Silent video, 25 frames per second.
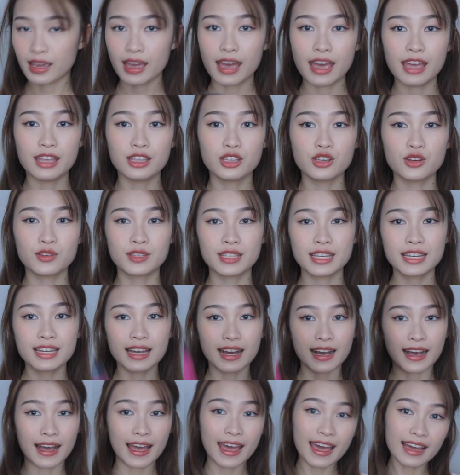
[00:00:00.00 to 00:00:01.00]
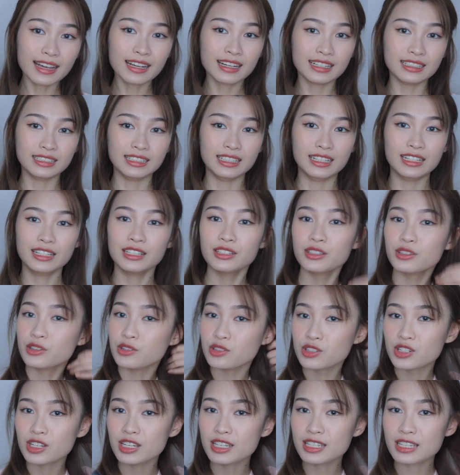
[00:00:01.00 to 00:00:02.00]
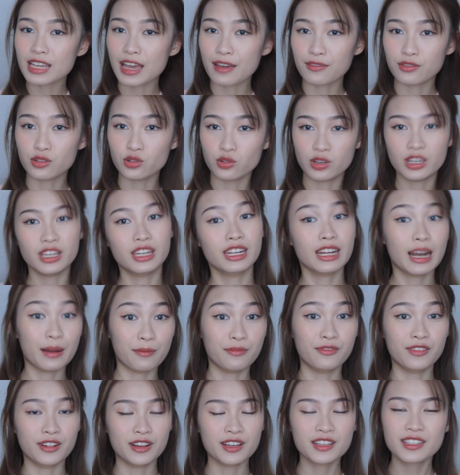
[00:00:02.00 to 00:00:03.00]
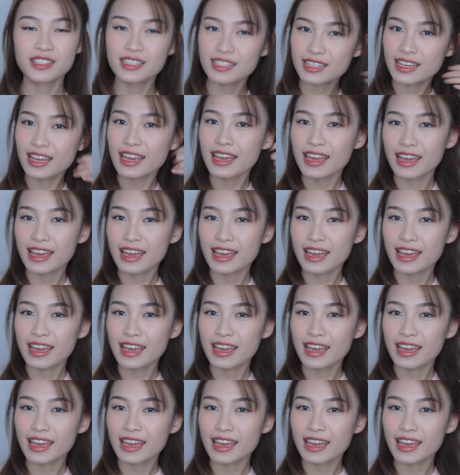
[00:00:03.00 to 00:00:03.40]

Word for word: And using a hair curler, you just have to heat it up first